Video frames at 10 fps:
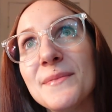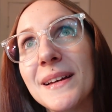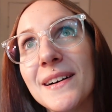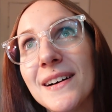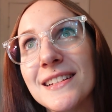my
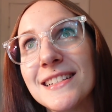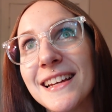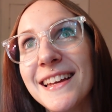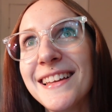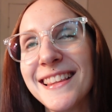gosh,
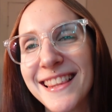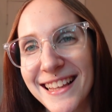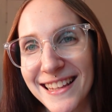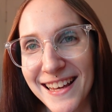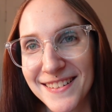the
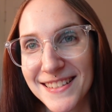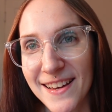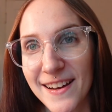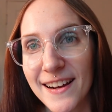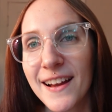clouds
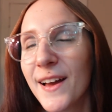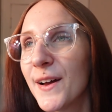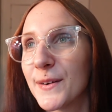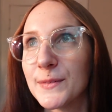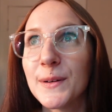are
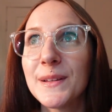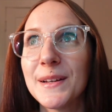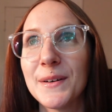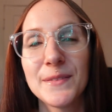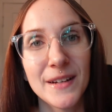
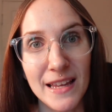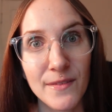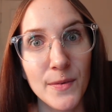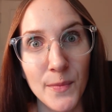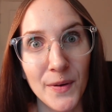rolling over
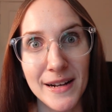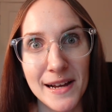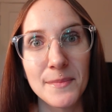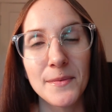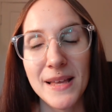even more
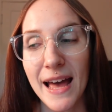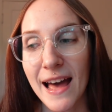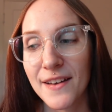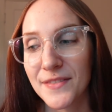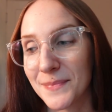now, but we
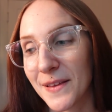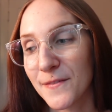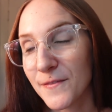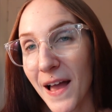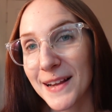have my
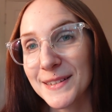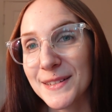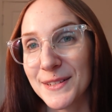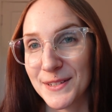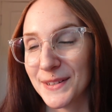
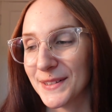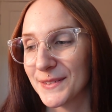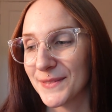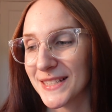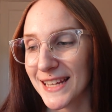final journal,
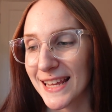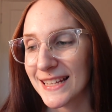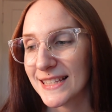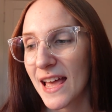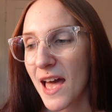which
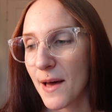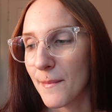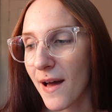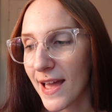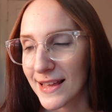is
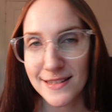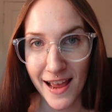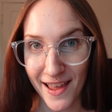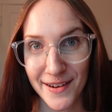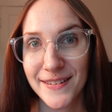my
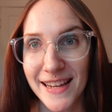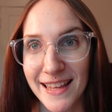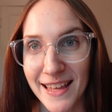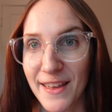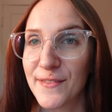
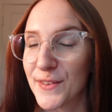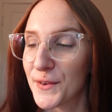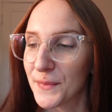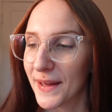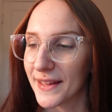diary, if
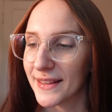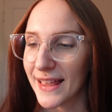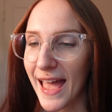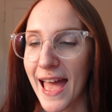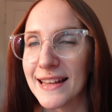you will.
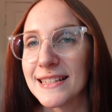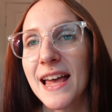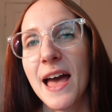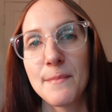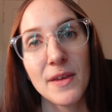And
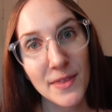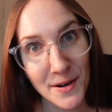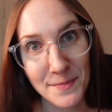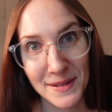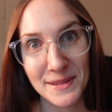my
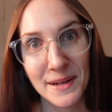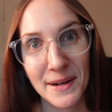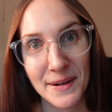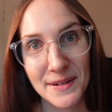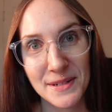therapist
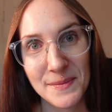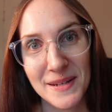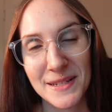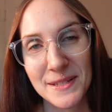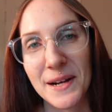encouraged me
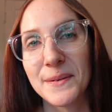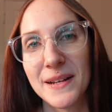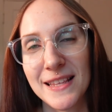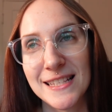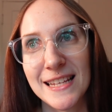to start one
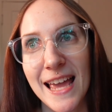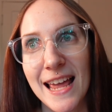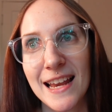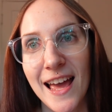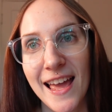of these
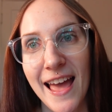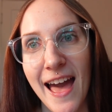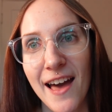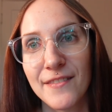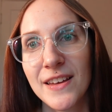again. I
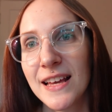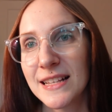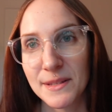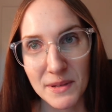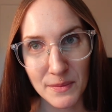have
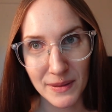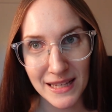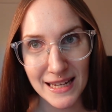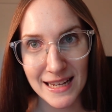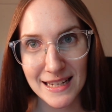some
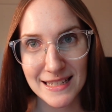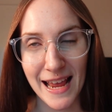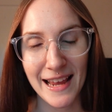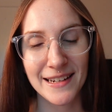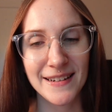completed
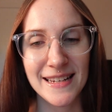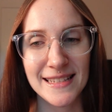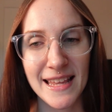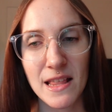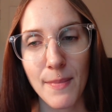diaries
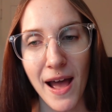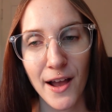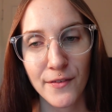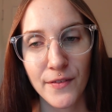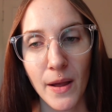in the
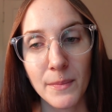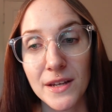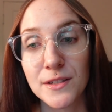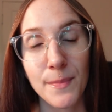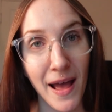back from
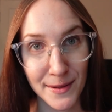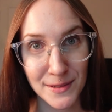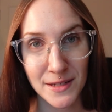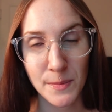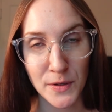years
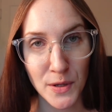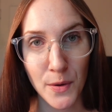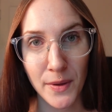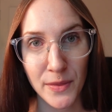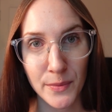past, especially
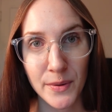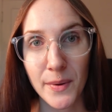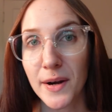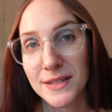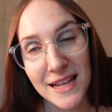going through hard